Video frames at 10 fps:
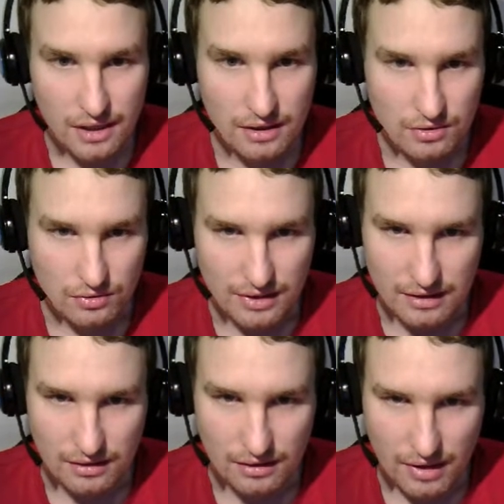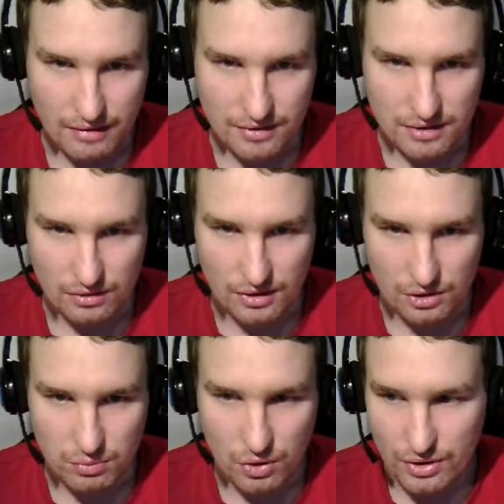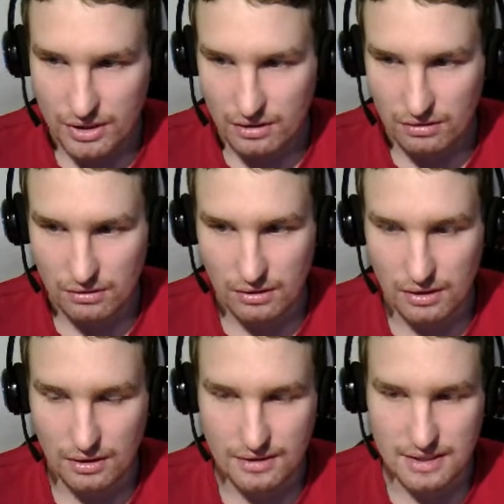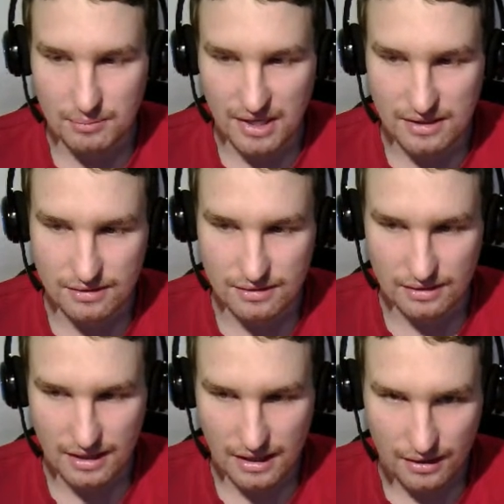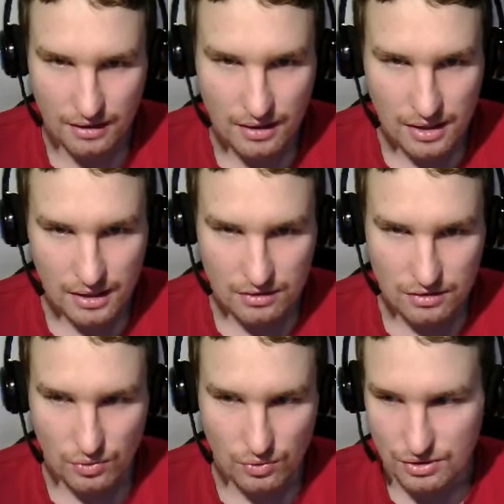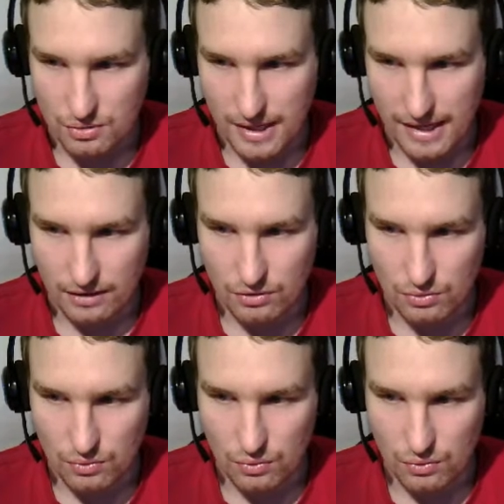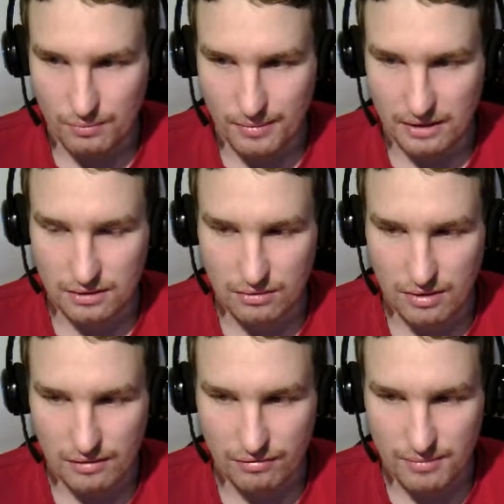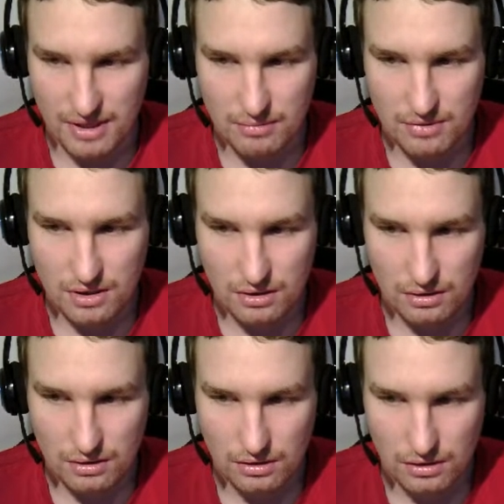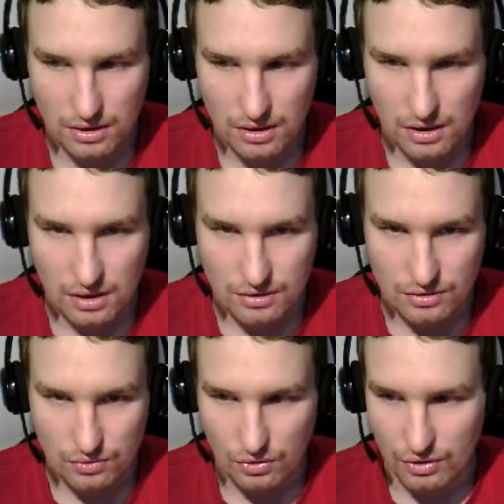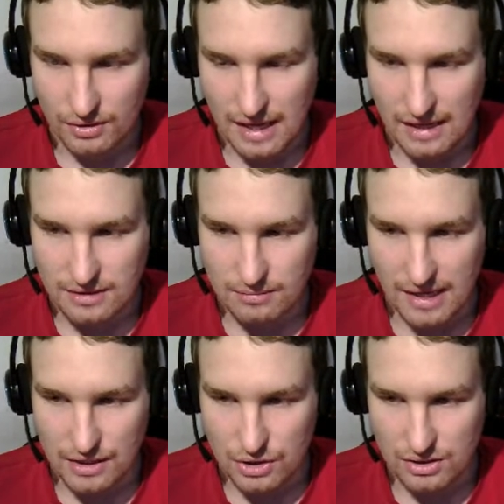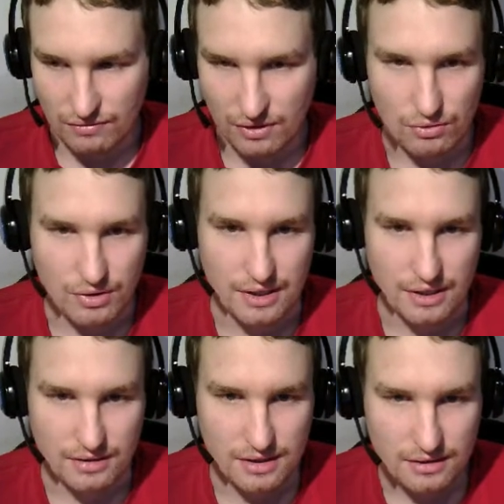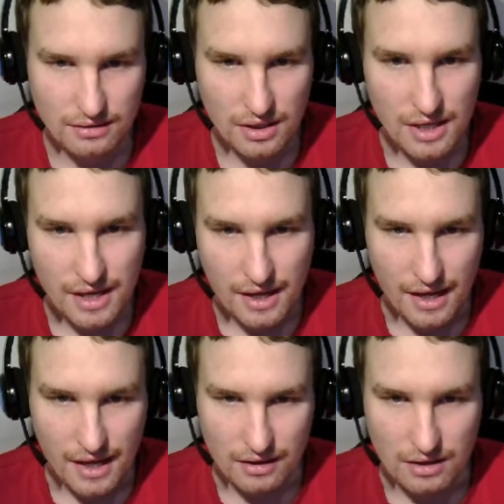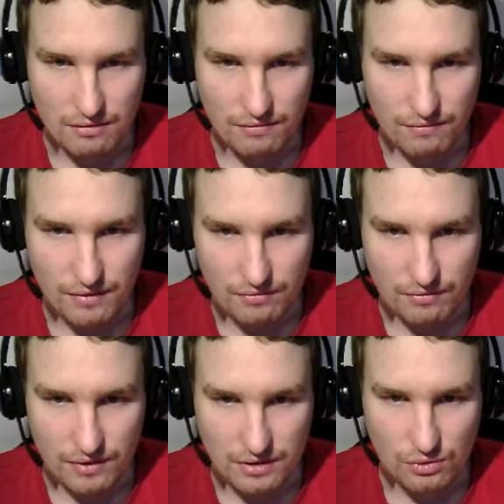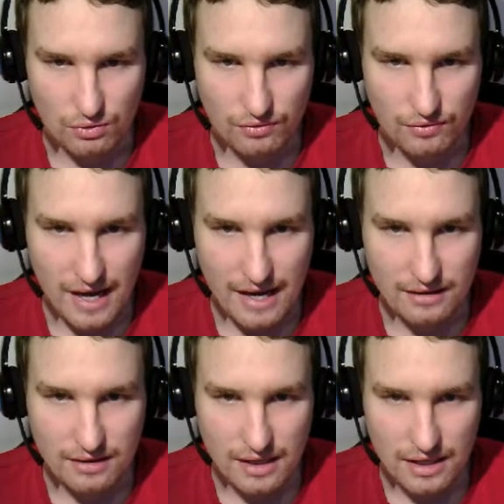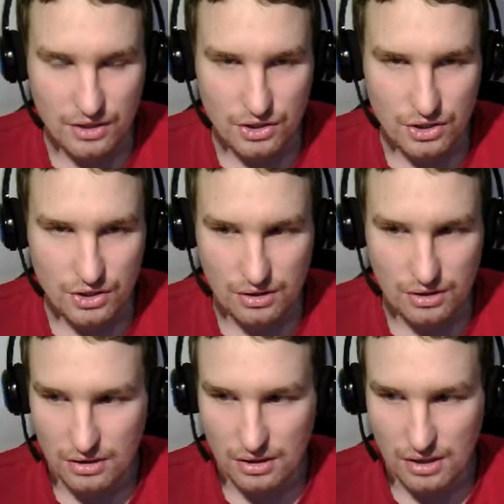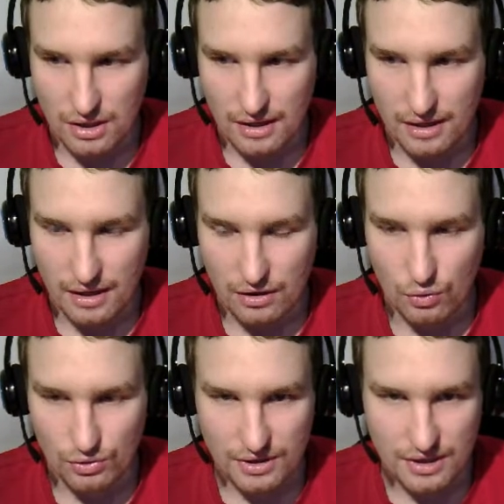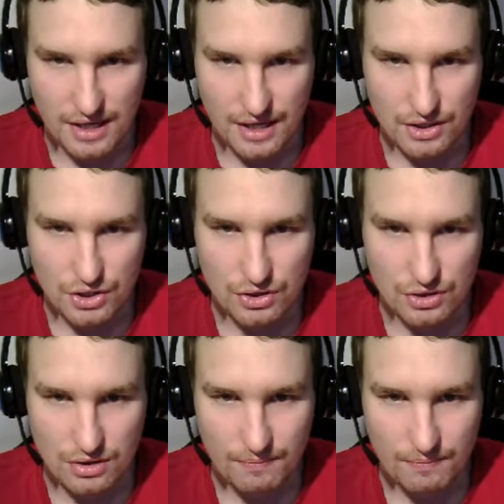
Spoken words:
so that the graph is not exploding. In some cases, it can. So it's trying to make the graph minimal. So not add some edges if they already exist. And if it don't find an edge, a node and an edge,